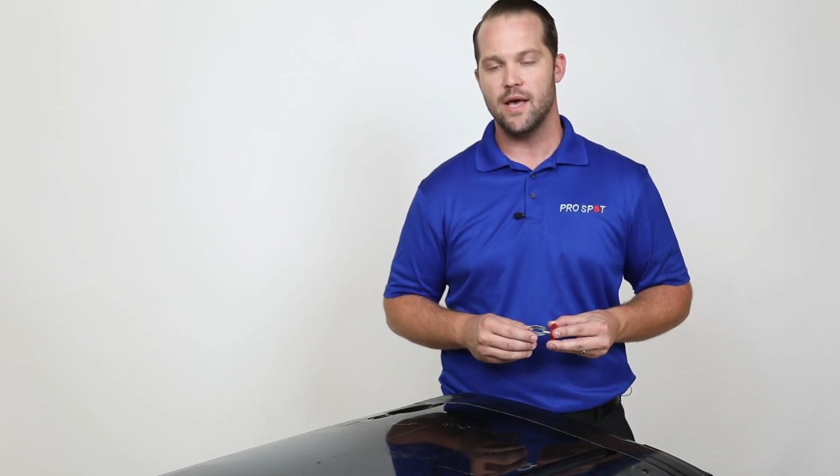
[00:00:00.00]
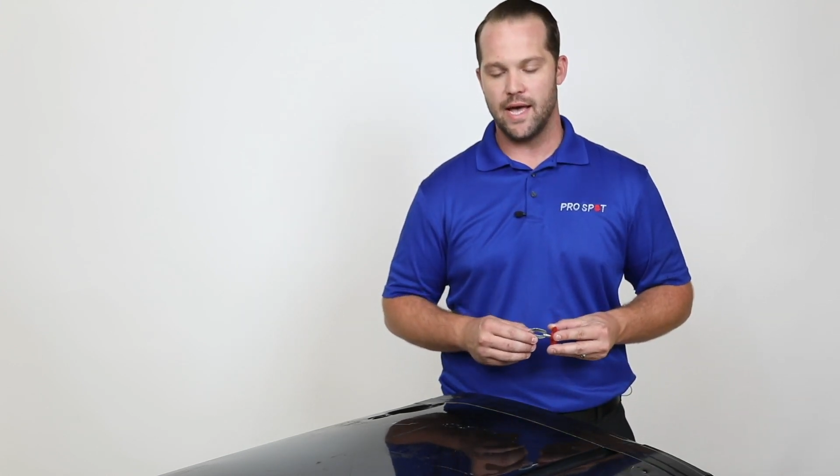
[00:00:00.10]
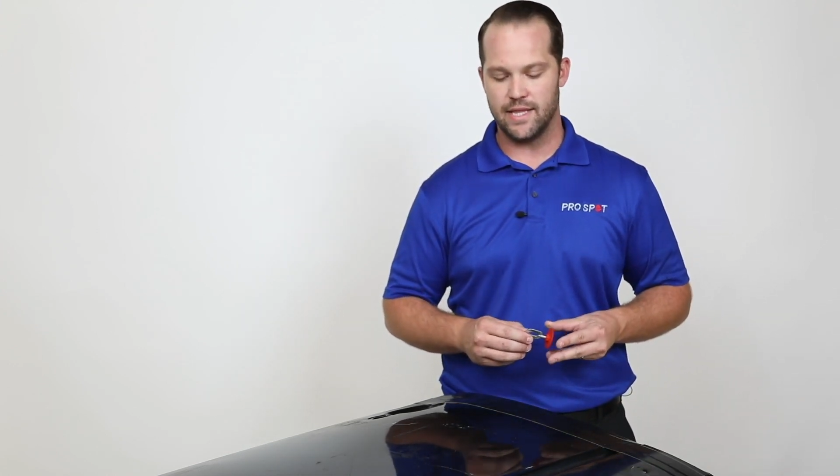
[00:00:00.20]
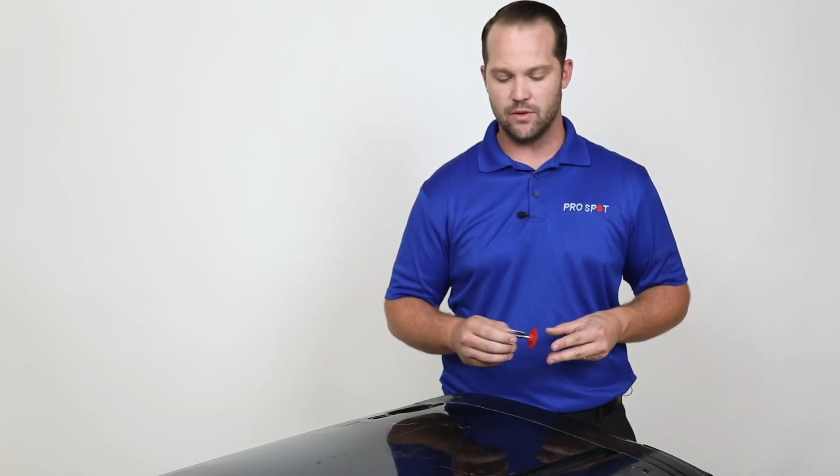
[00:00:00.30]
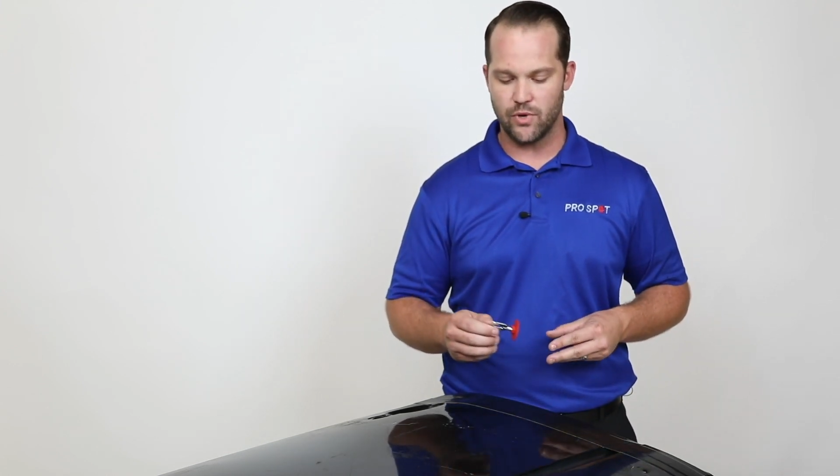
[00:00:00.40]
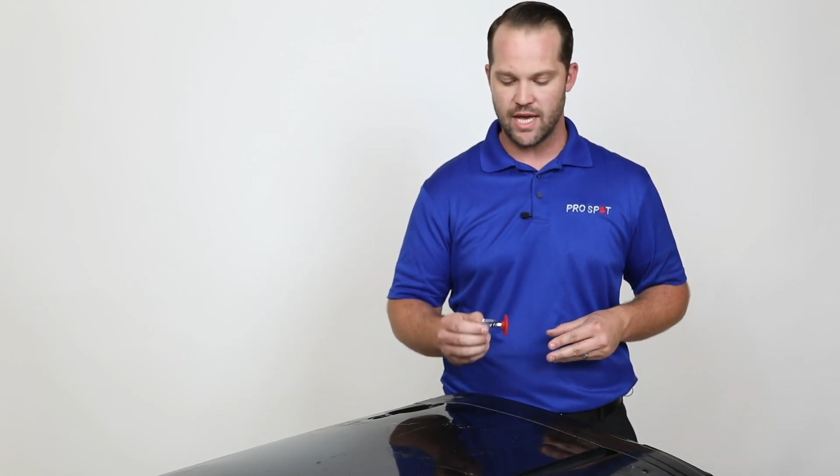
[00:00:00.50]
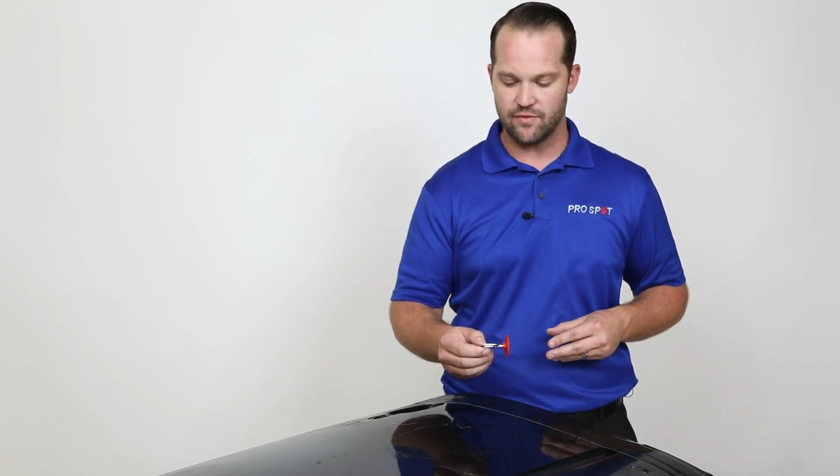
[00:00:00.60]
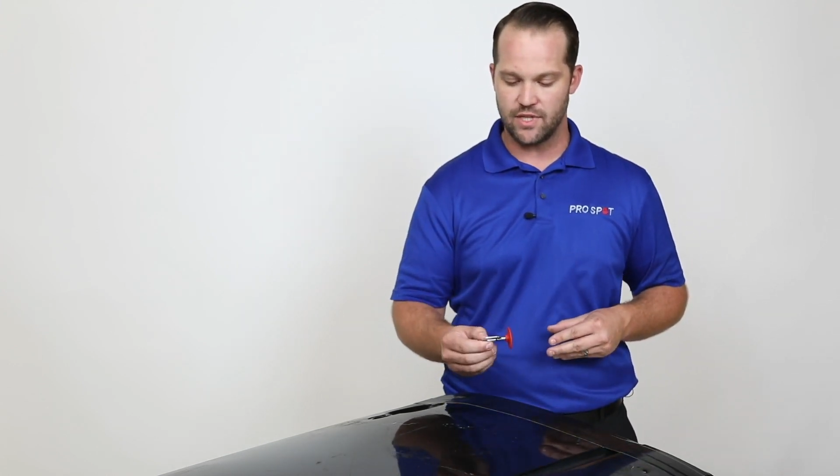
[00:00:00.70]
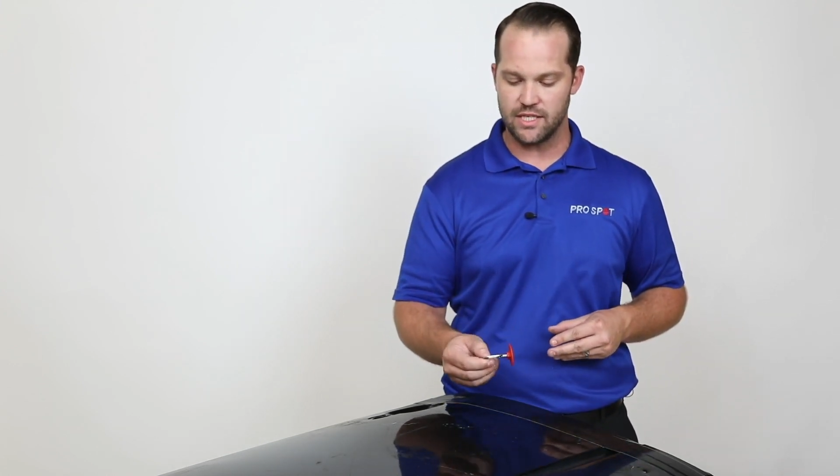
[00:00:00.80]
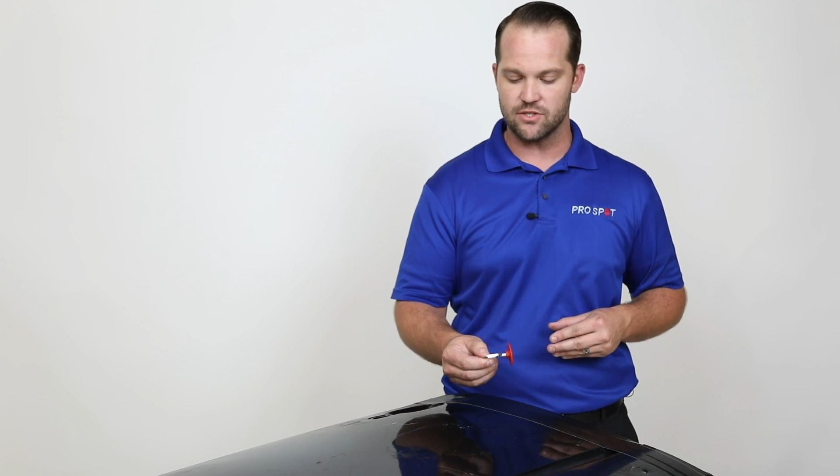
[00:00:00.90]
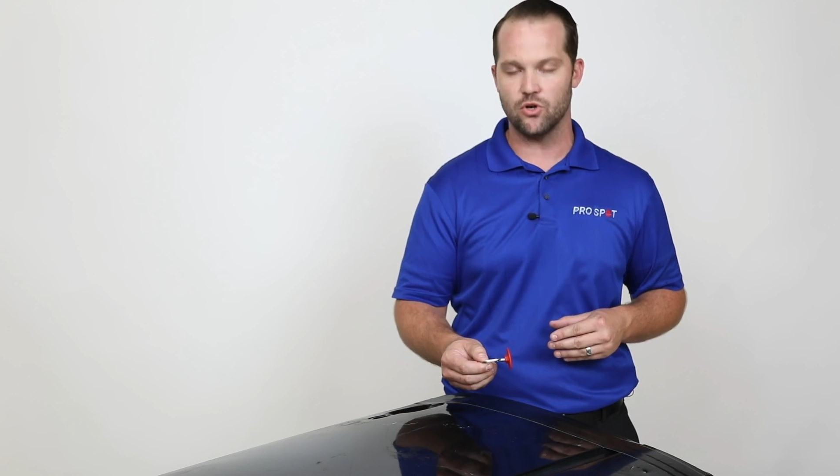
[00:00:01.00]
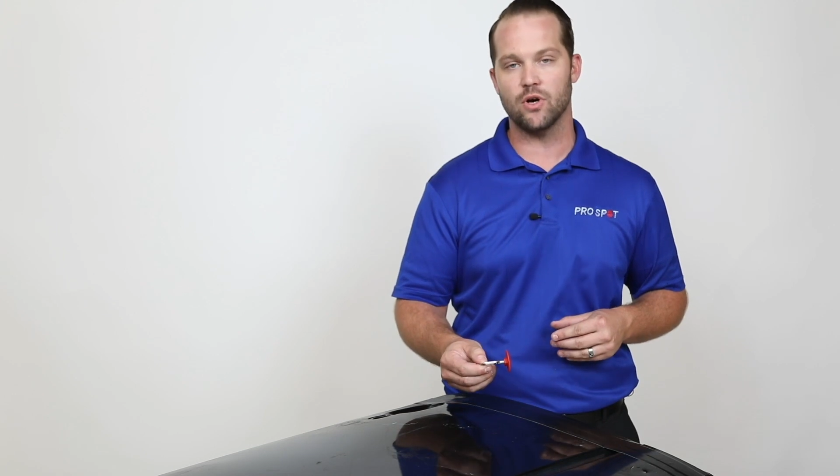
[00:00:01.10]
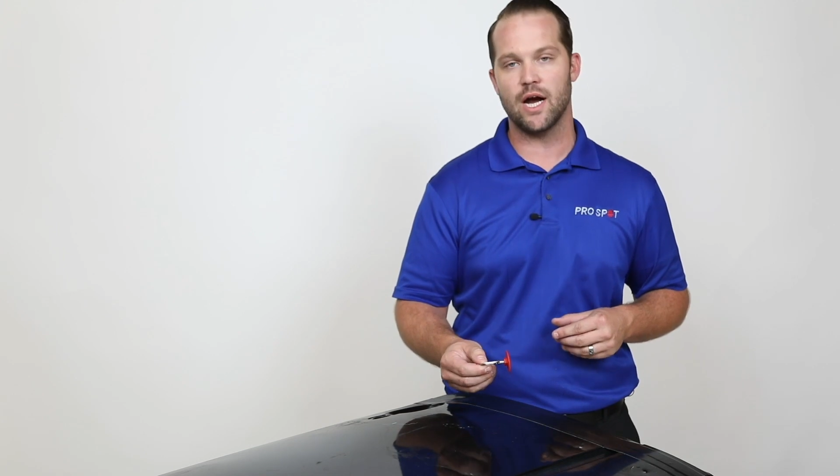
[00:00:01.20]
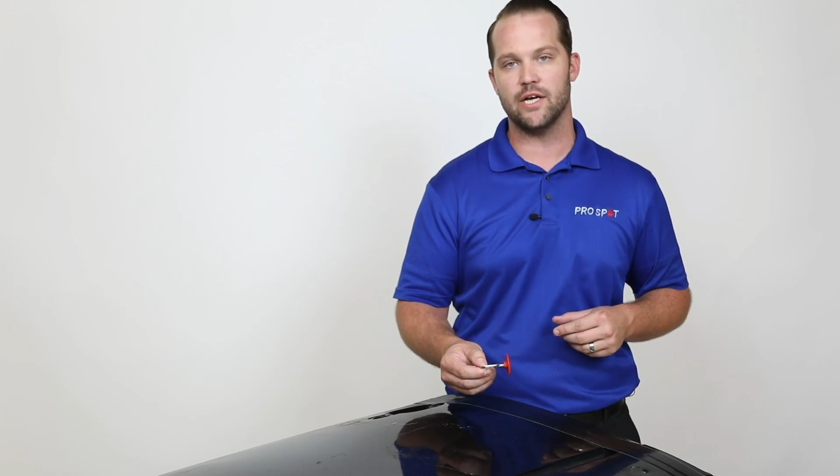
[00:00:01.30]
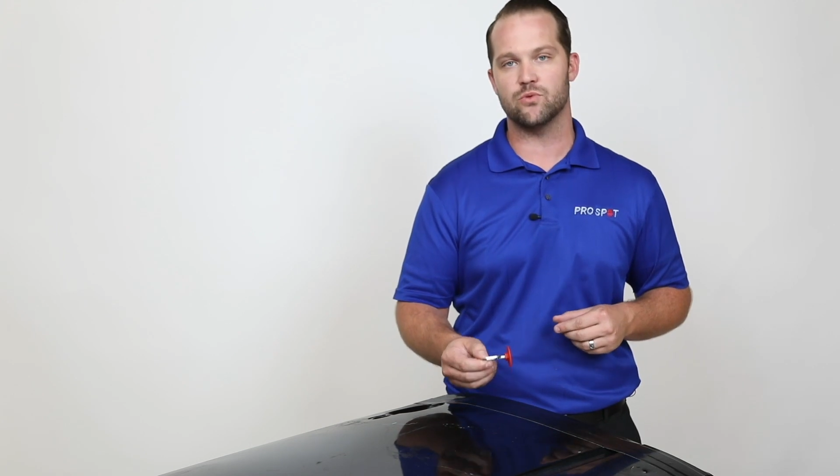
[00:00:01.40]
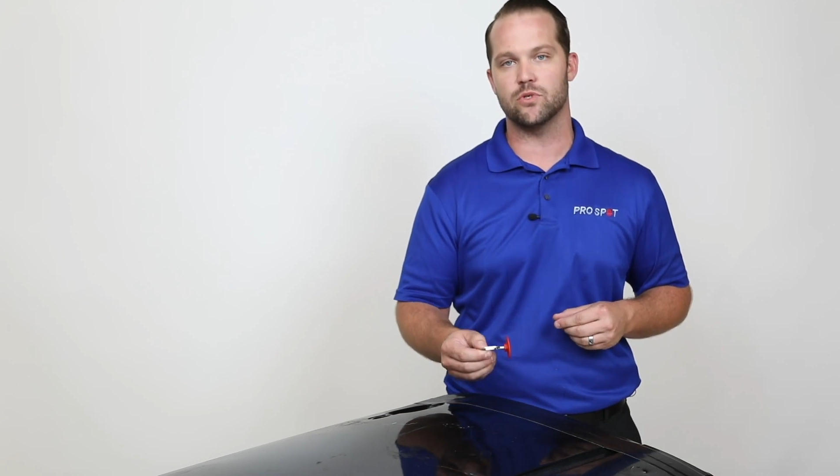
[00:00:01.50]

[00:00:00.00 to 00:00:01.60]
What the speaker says: And then we have these little guys,